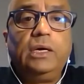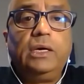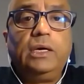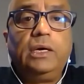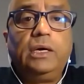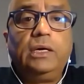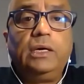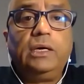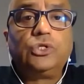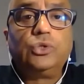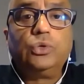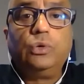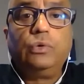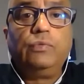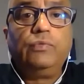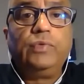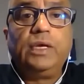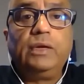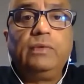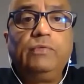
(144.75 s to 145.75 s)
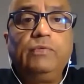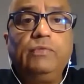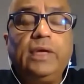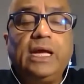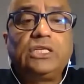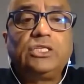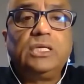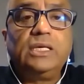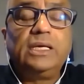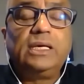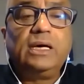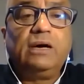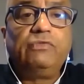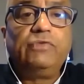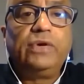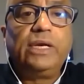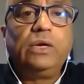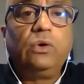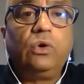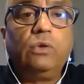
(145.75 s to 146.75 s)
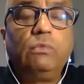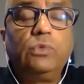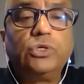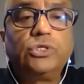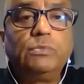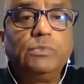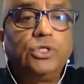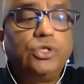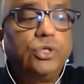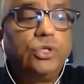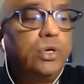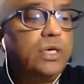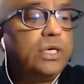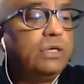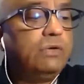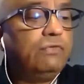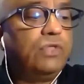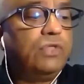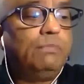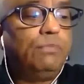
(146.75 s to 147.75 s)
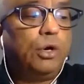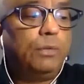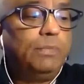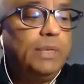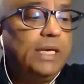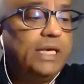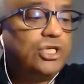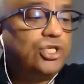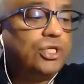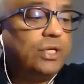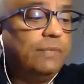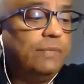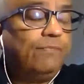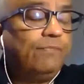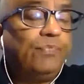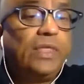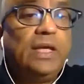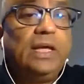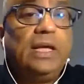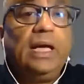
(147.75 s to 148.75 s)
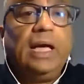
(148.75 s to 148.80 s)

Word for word: uh, so we're, we're actually covering almost majority of the population.